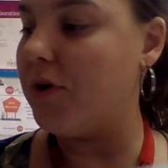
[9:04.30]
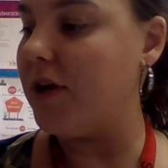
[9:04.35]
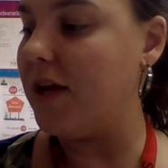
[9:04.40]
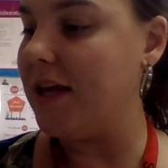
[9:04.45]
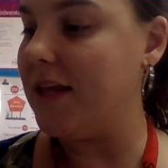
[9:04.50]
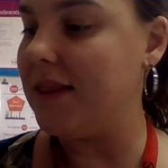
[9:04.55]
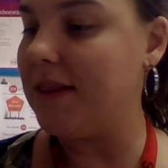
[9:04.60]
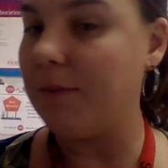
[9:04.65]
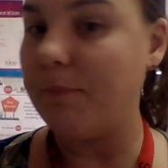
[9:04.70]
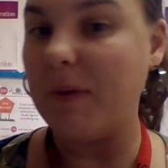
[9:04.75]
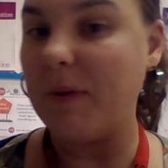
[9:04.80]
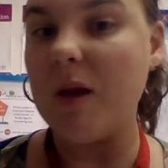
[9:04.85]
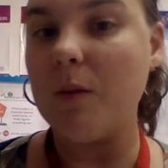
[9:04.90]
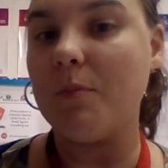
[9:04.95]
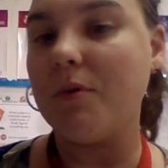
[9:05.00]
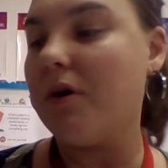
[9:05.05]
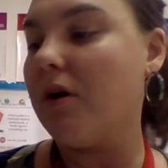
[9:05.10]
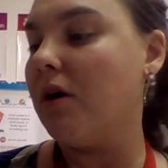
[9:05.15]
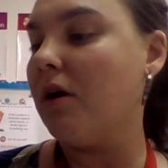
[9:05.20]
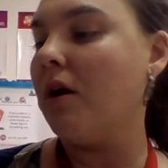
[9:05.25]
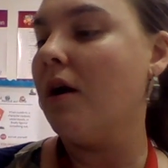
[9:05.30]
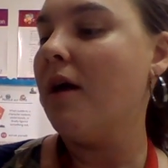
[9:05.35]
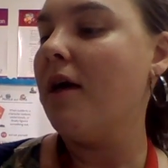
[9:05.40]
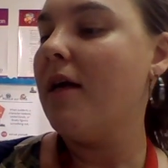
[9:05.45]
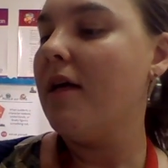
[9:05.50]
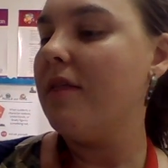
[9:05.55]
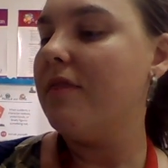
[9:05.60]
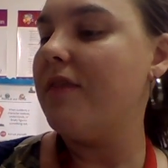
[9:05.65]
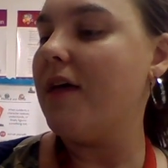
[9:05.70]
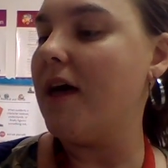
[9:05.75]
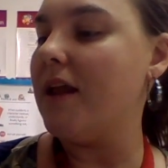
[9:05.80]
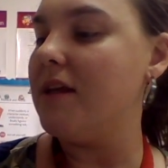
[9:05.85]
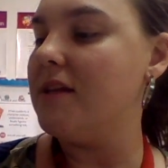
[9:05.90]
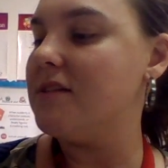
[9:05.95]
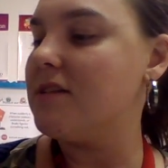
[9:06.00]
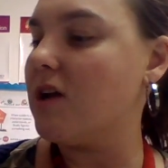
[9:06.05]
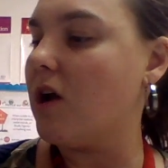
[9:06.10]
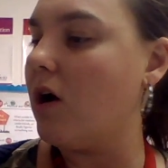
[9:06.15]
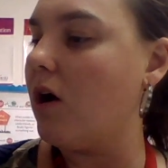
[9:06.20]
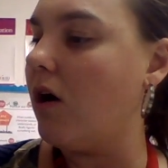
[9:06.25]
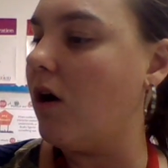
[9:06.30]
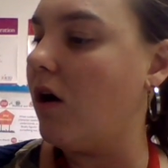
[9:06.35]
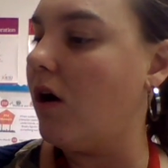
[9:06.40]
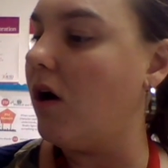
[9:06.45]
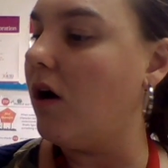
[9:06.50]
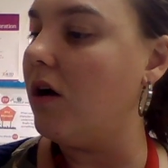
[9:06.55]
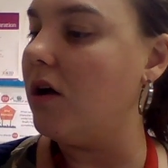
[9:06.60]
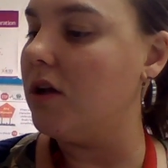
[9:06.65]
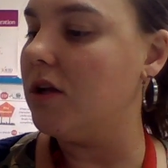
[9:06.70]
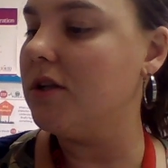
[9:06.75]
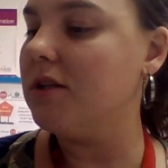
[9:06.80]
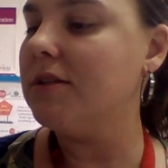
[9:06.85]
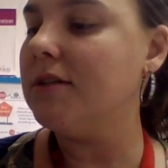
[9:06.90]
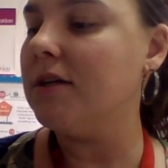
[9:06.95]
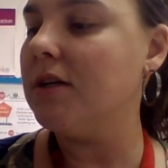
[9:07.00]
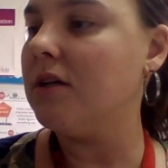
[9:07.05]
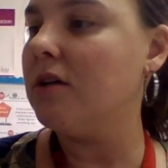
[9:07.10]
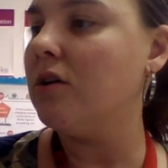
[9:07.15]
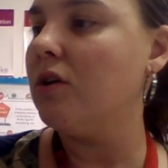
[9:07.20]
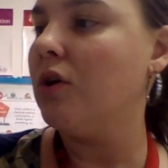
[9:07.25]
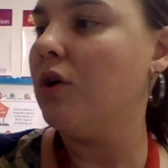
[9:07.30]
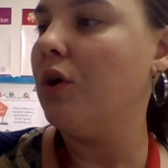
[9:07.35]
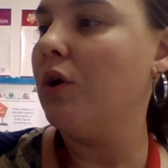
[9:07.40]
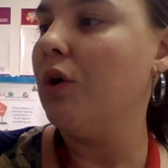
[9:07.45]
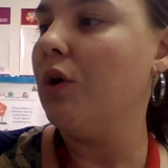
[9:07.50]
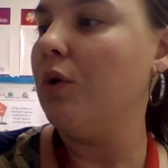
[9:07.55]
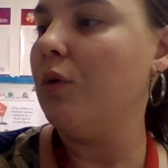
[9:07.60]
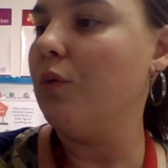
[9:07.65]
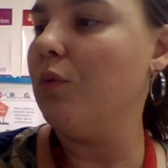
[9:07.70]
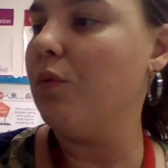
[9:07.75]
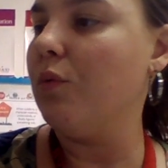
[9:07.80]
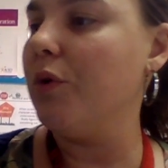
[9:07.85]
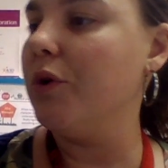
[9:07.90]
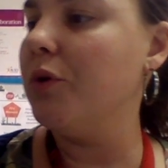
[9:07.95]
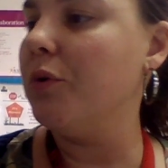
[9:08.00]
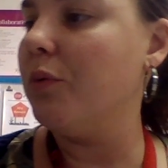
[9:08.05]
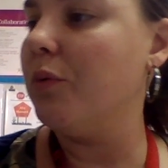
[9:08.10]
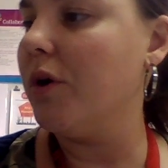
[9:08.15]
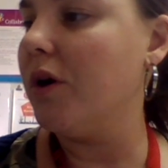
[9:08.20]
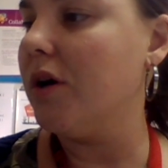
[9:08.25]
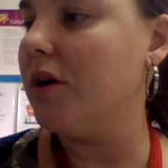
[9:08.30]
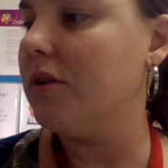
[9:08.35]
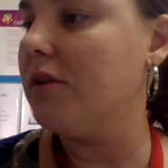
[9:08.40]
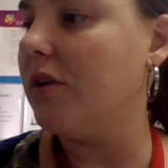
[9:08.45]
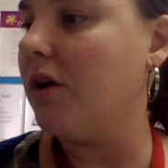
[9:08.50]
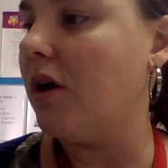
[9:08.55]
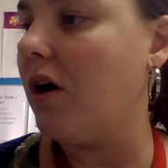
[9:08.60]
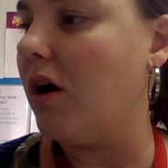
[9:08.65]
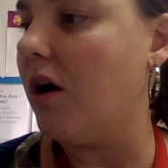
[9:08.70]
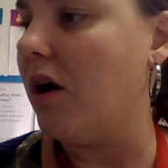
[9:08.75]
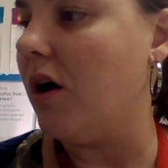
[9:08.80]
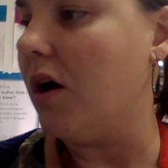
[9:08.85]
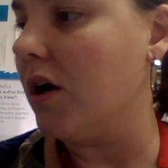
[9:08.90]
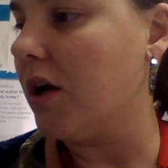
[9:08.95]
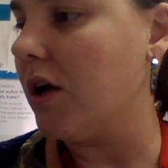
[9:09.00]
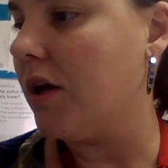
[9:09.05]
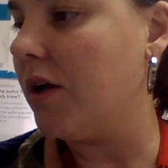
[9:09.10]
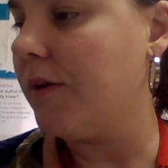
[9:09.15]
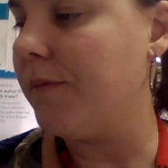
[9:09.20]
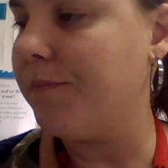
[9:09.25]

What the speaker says: put in the paper that is called root word log.